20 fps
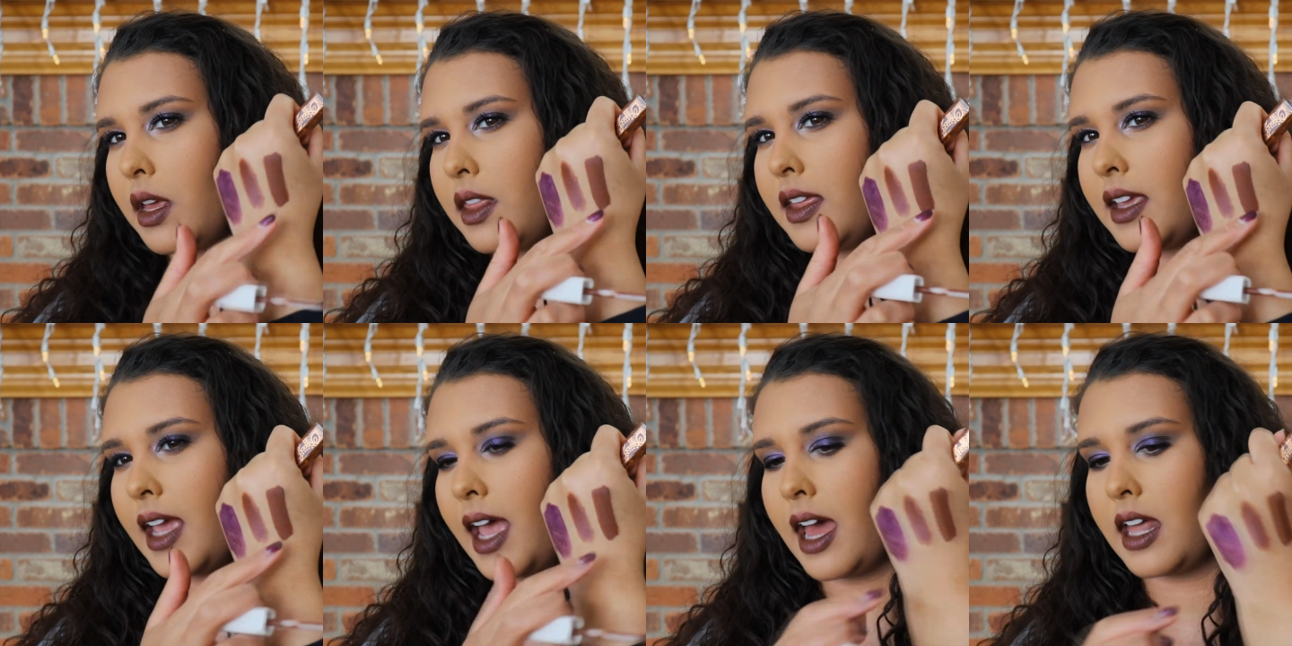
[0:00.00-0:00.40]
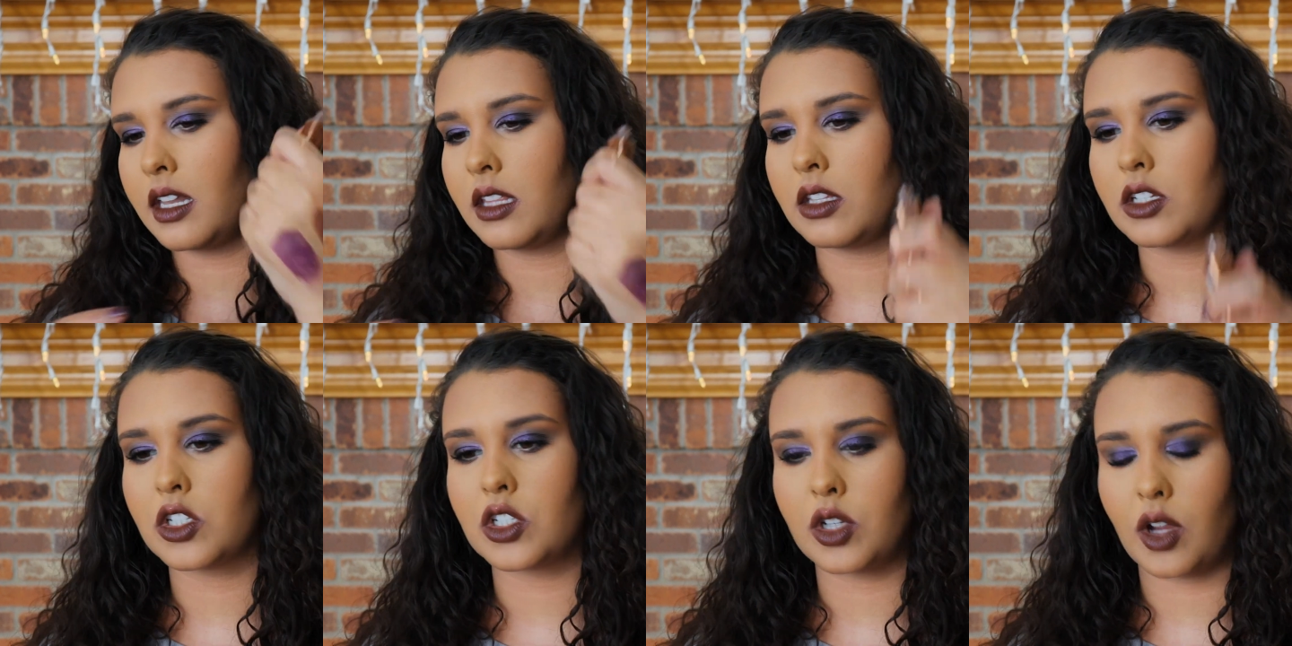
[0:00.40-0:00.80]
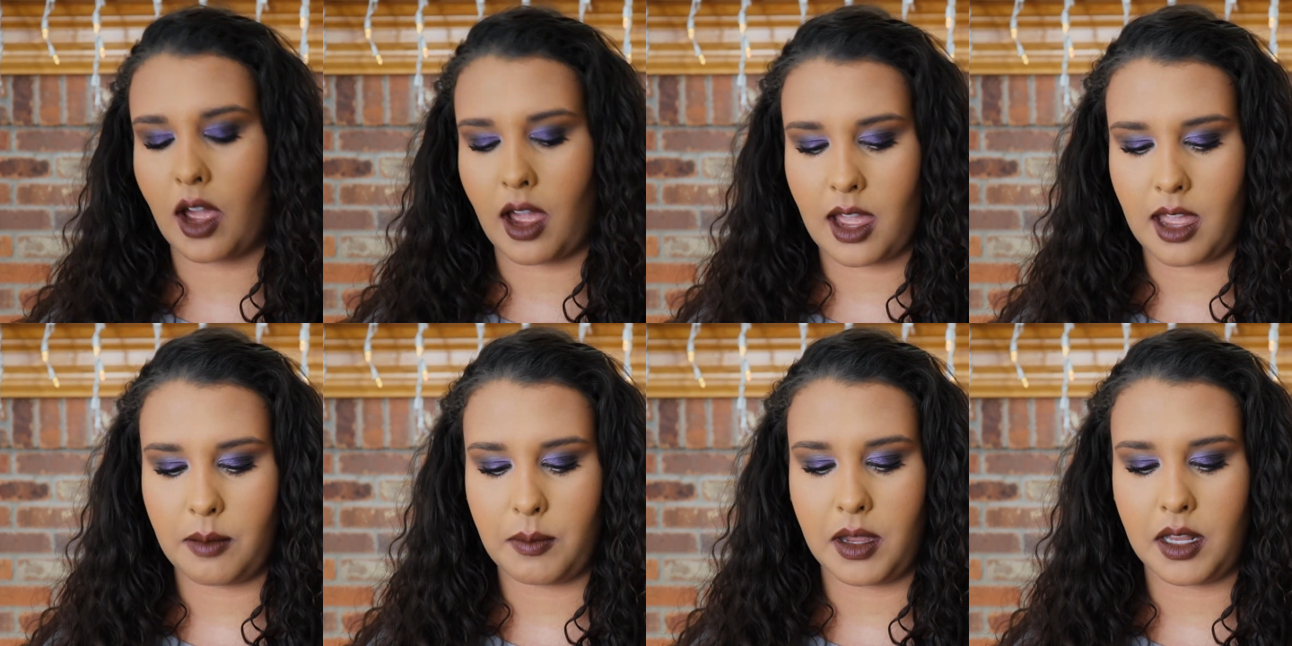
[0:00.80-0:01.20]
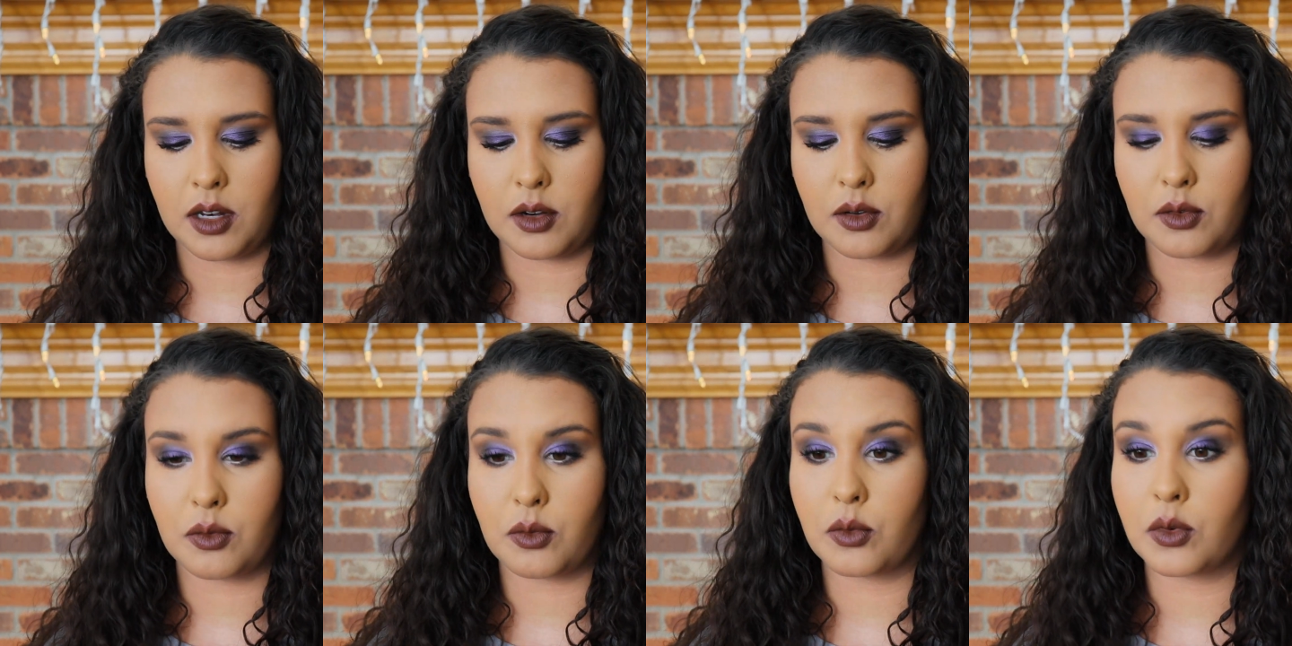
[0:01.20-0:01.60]
but I think adding the Shy
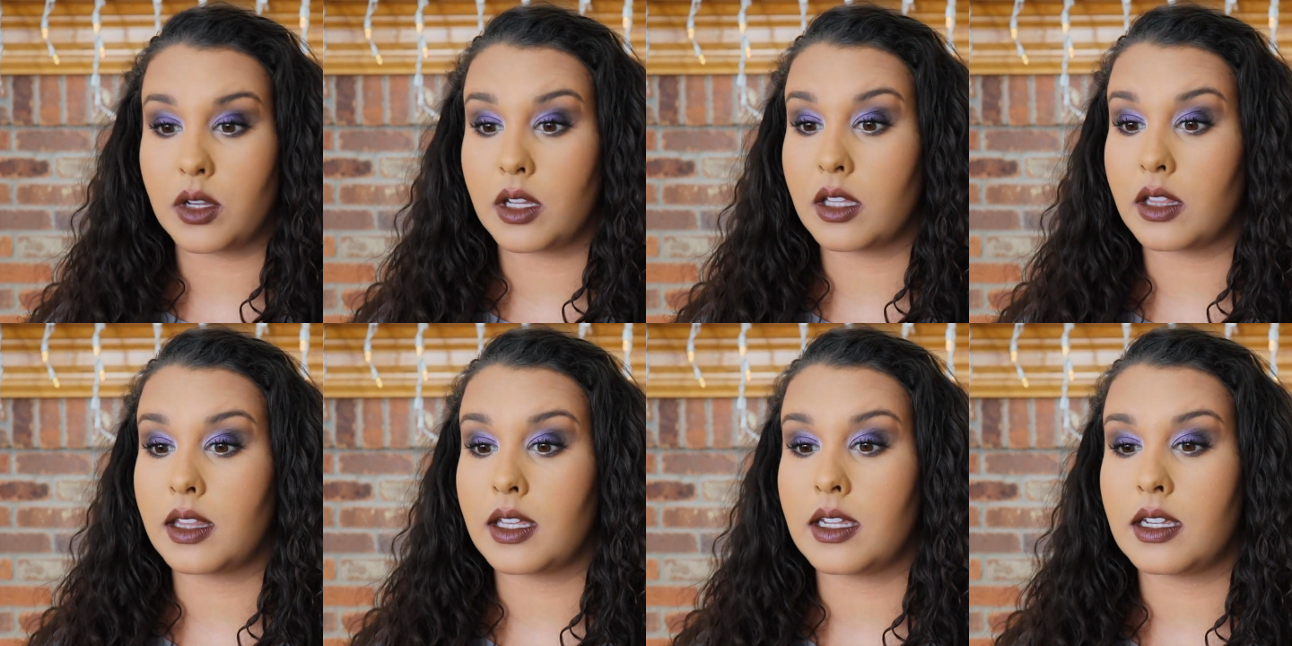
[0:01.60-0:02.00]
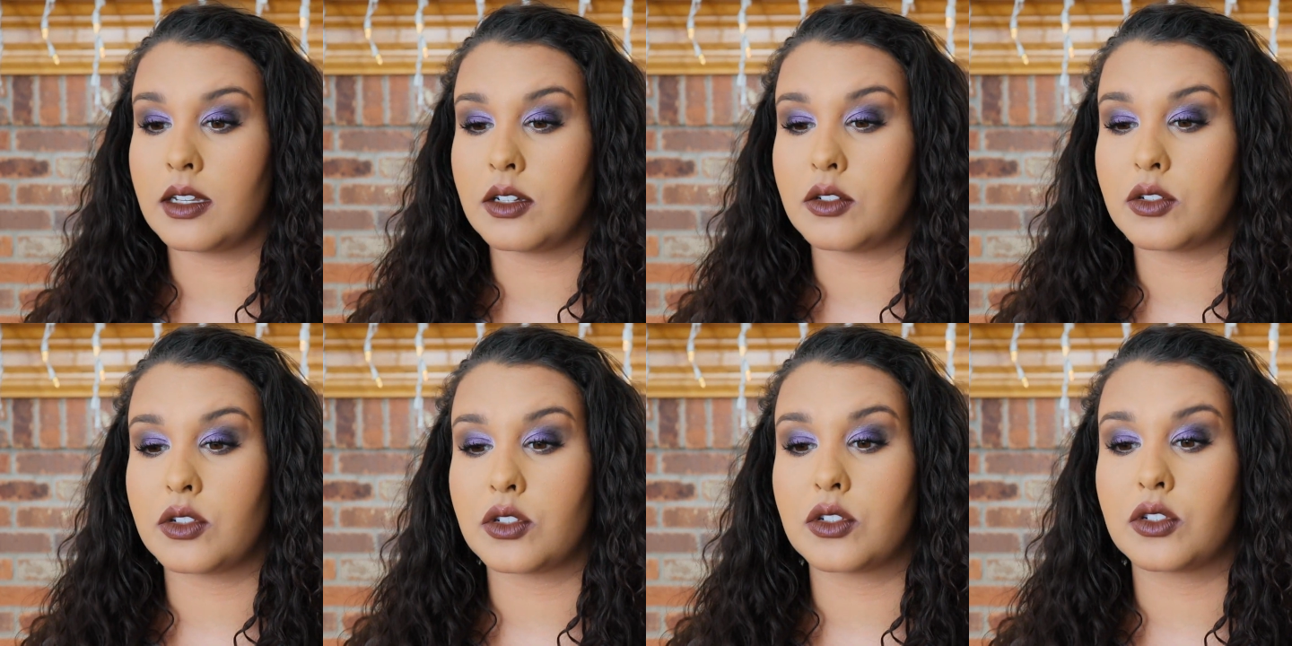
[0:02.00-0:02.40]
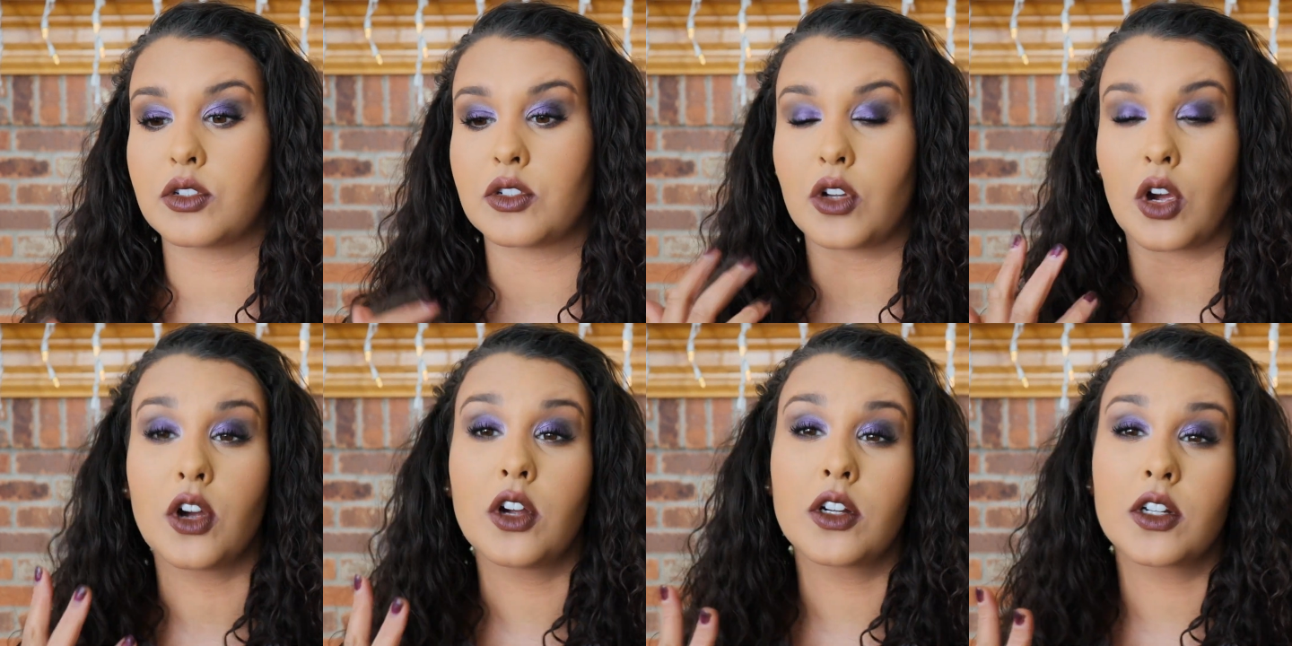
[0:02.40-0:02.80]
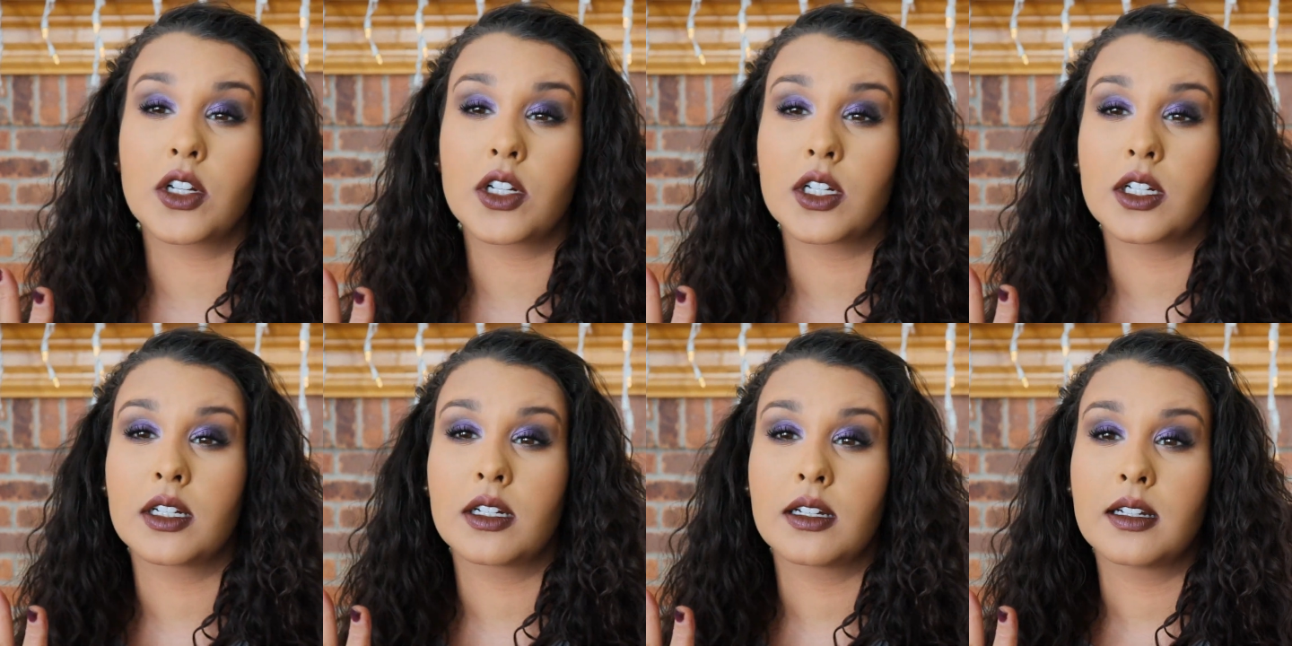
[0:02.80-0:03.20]
made it really
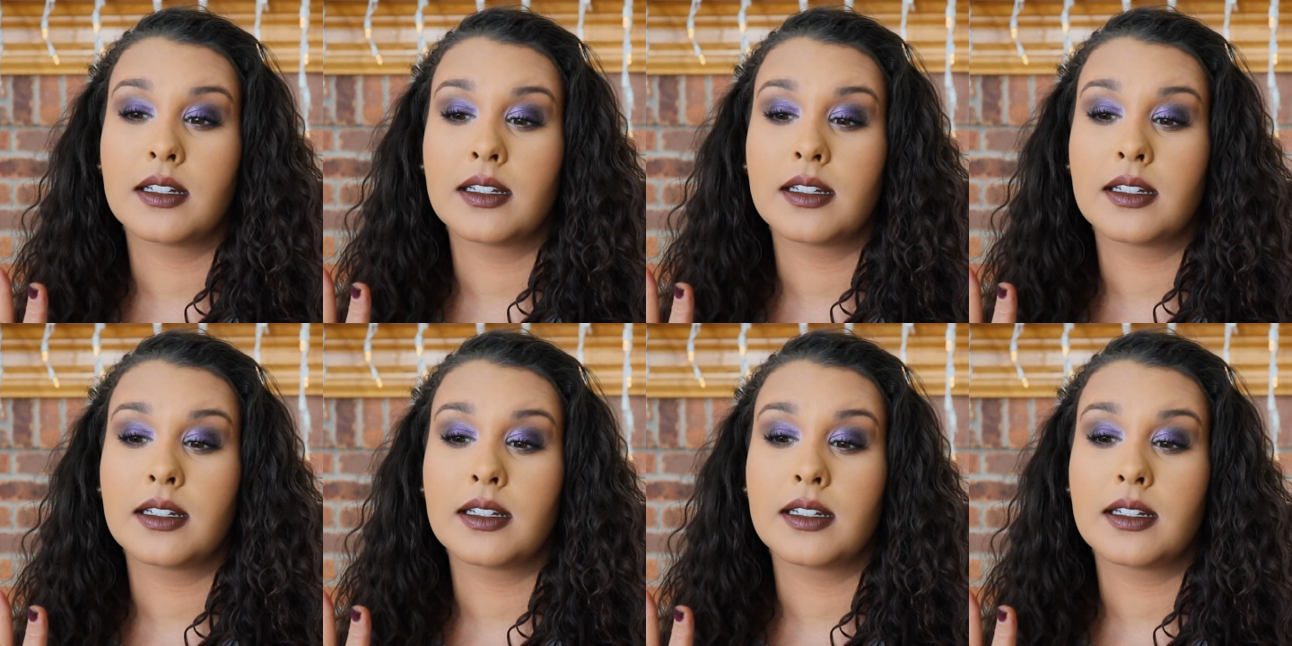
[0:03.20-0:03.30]
dark.